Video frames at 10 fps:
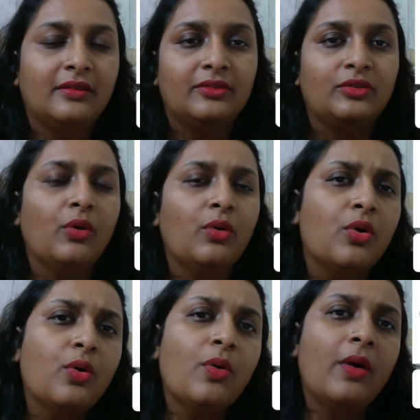So
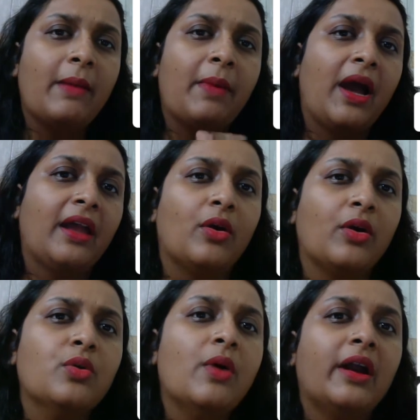who am I, or
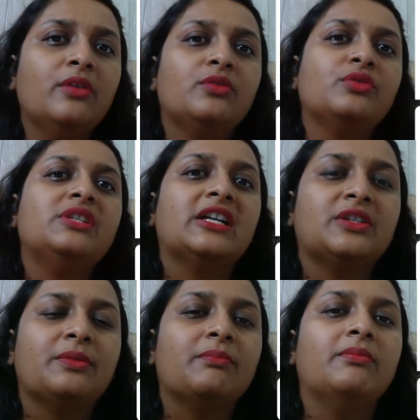who are you to judge
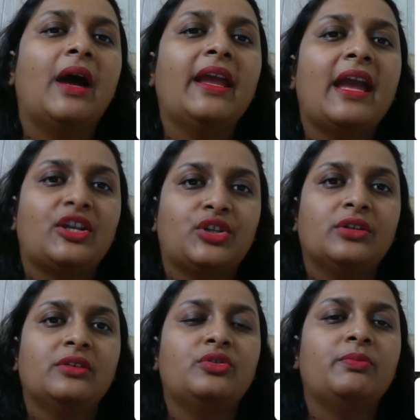my
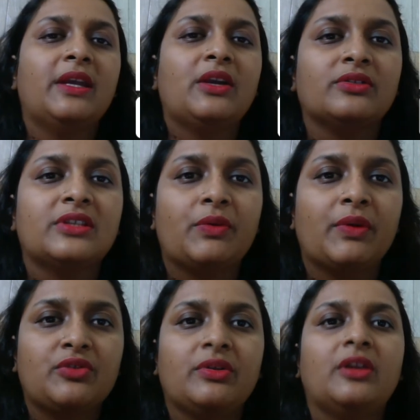action to be
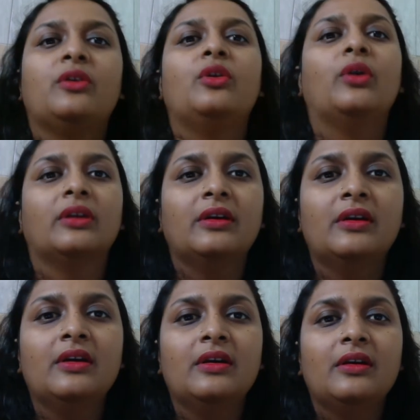consequential or not?
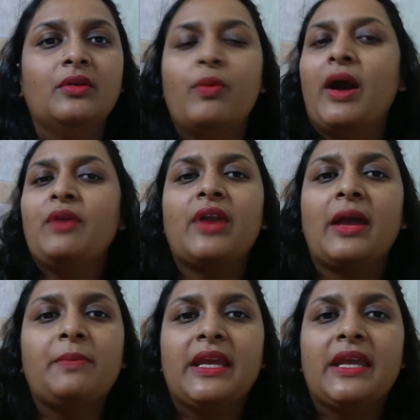Why would I be